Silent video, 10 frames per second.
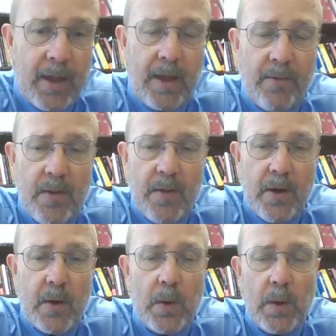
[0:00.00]
Even
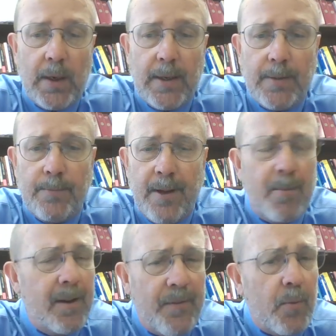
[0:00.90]
though,
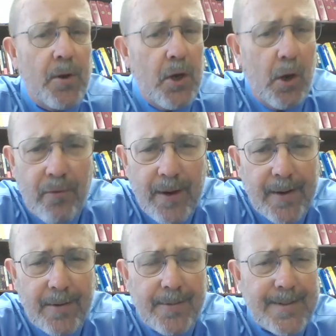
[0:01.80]
if there were no
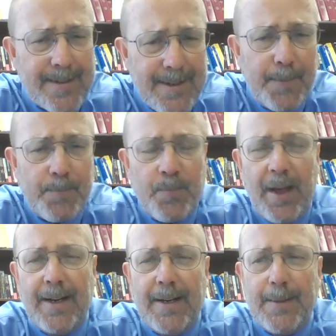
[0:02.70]
final, let's say,
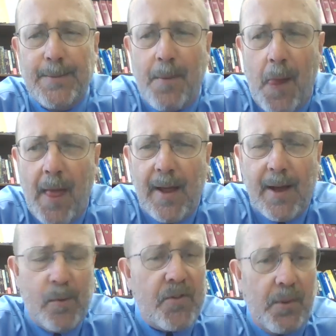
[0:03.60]
I
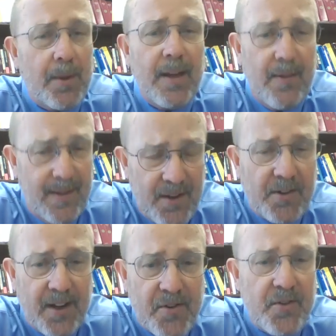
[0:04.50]
would still be giving this
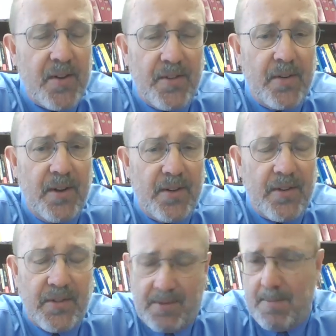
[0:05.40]
lecture as a
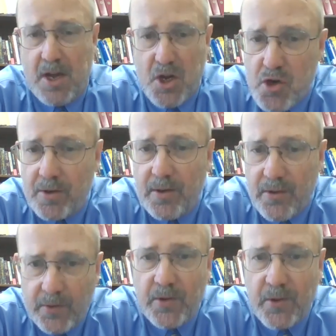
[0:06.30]
summation,
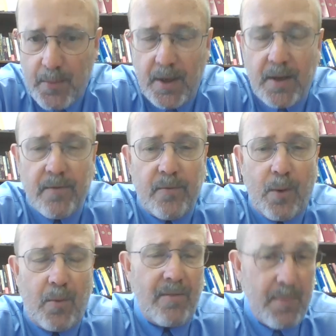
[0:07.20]
so to speak, of
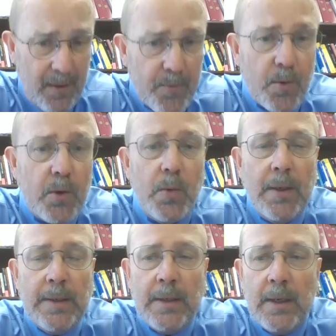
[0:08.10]
what we've been through,
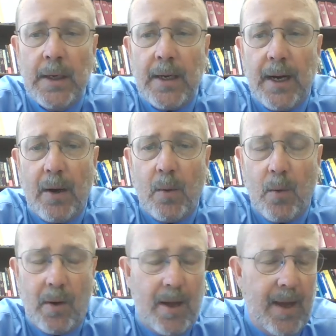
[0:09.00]

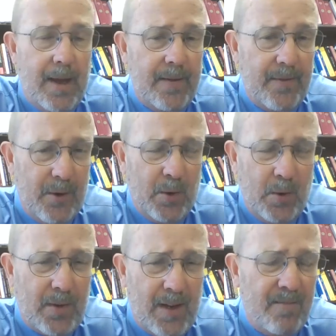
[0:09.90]
and the
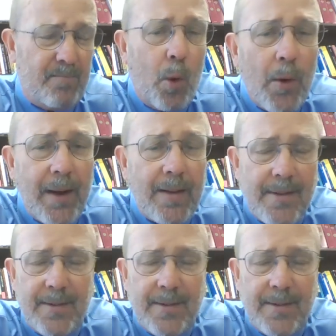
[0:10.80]
whole kind of point